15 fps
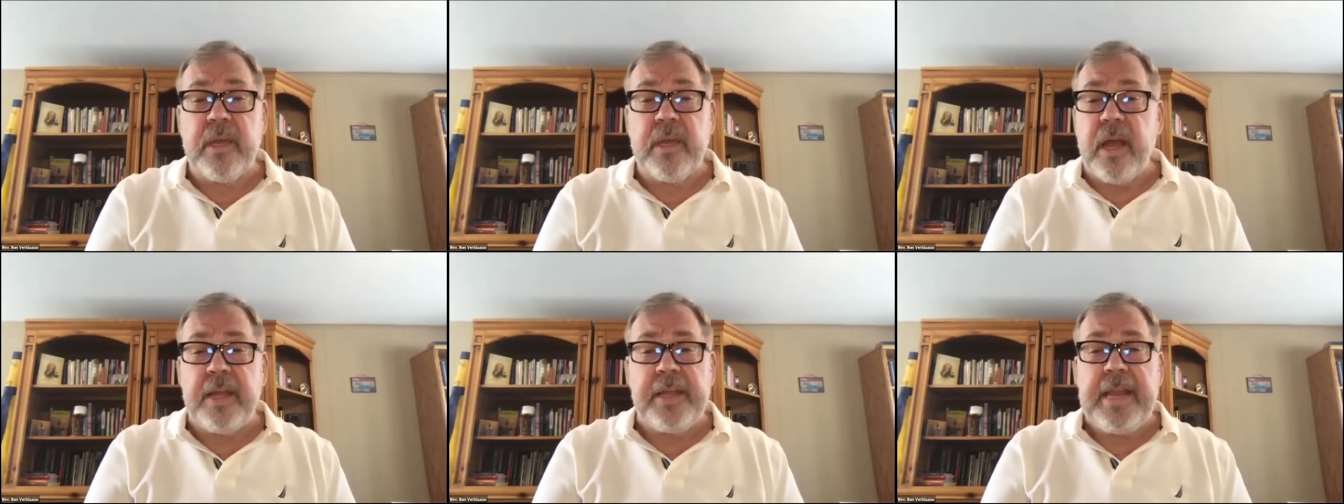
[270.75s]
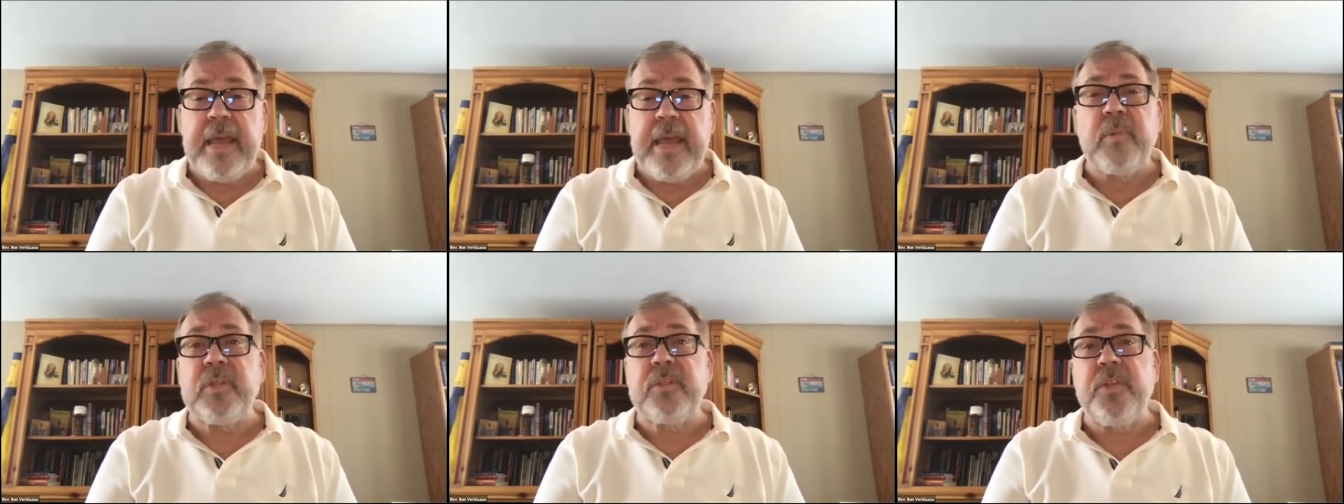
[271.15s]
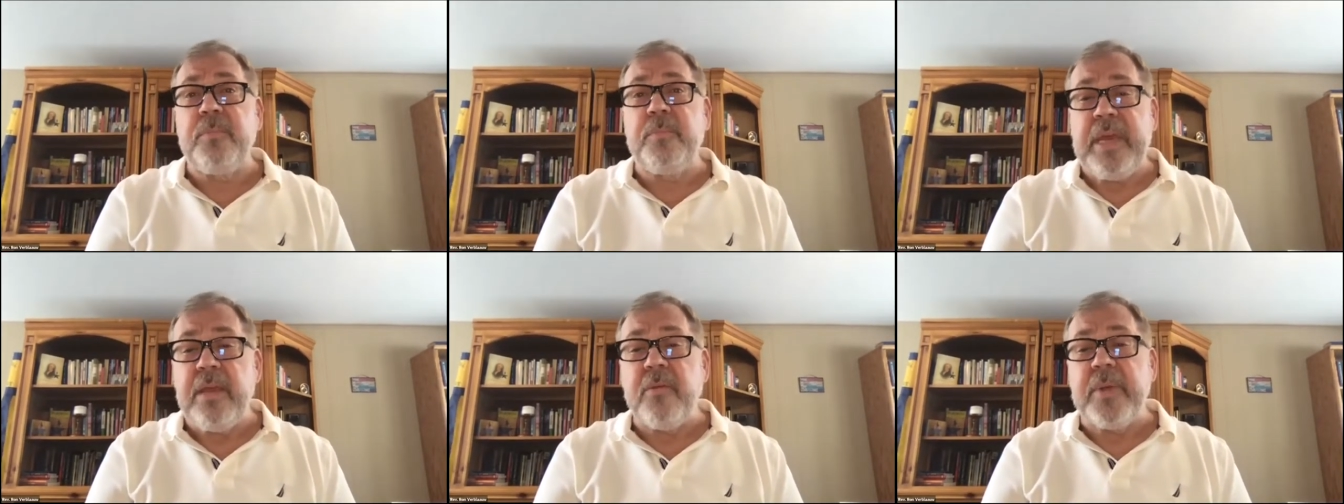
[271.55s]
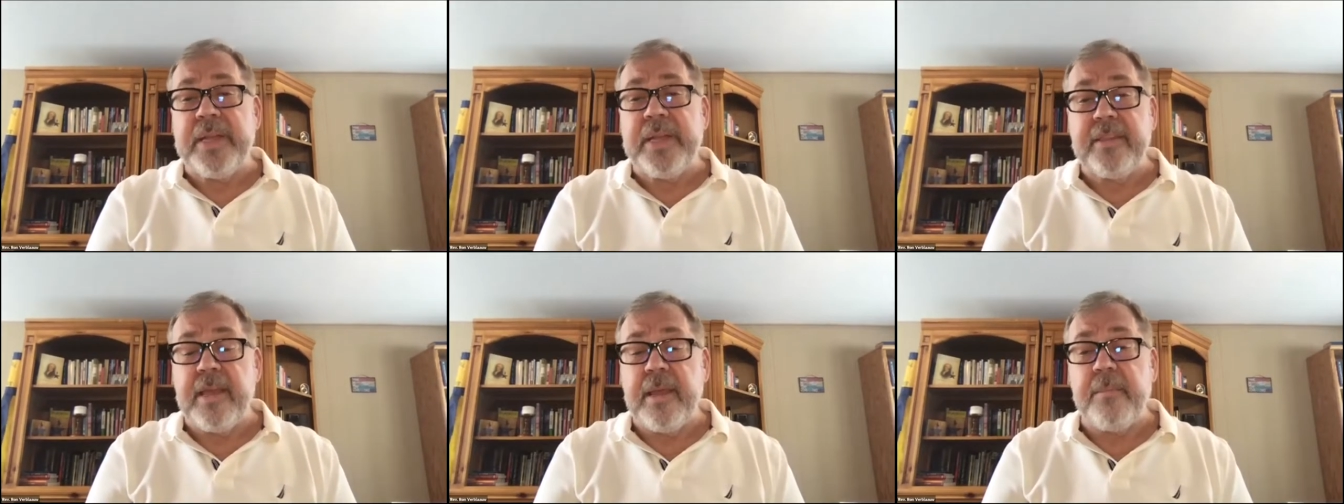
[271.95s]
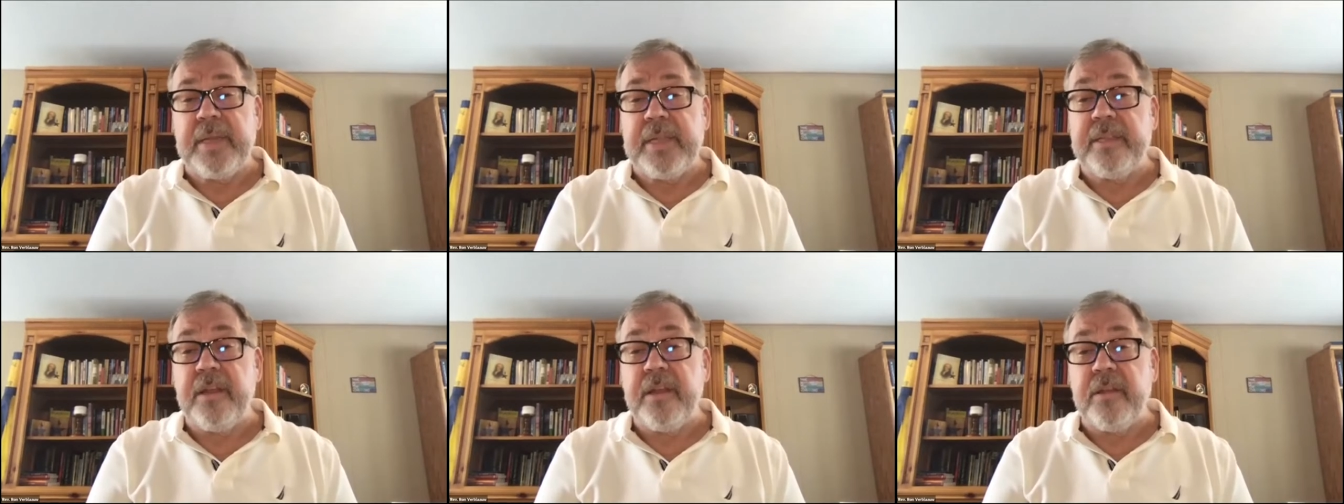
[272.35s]
unable to be with them in
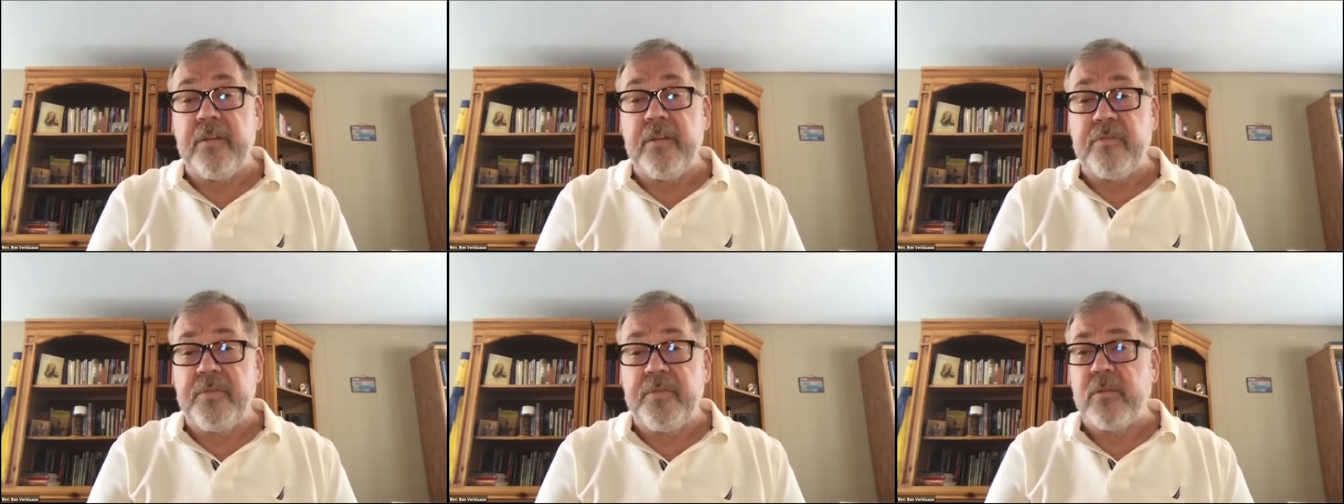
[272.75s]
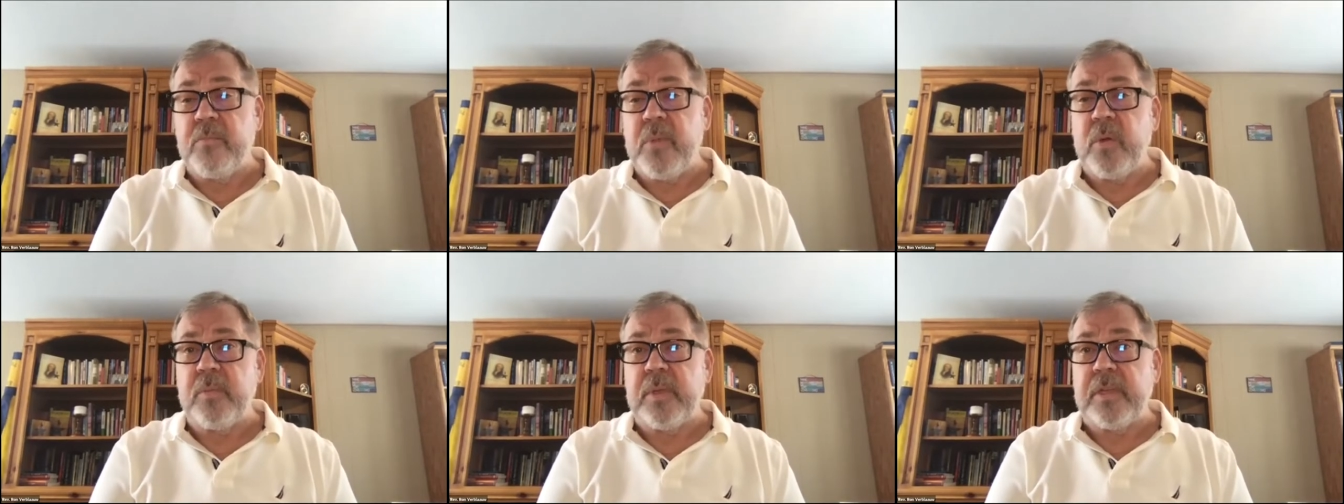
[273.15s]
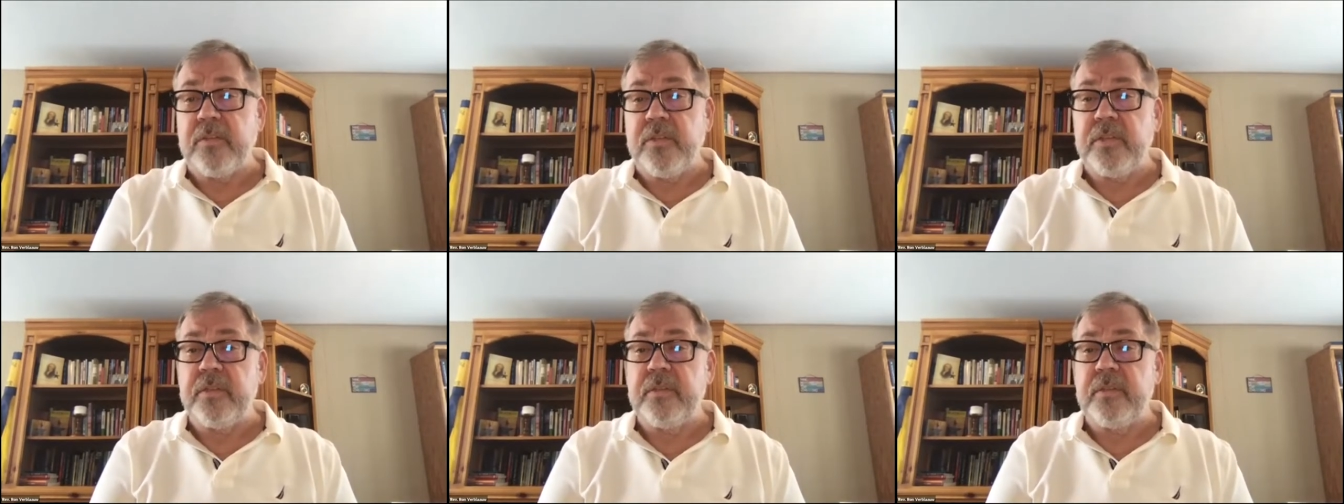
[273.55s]
their final moments,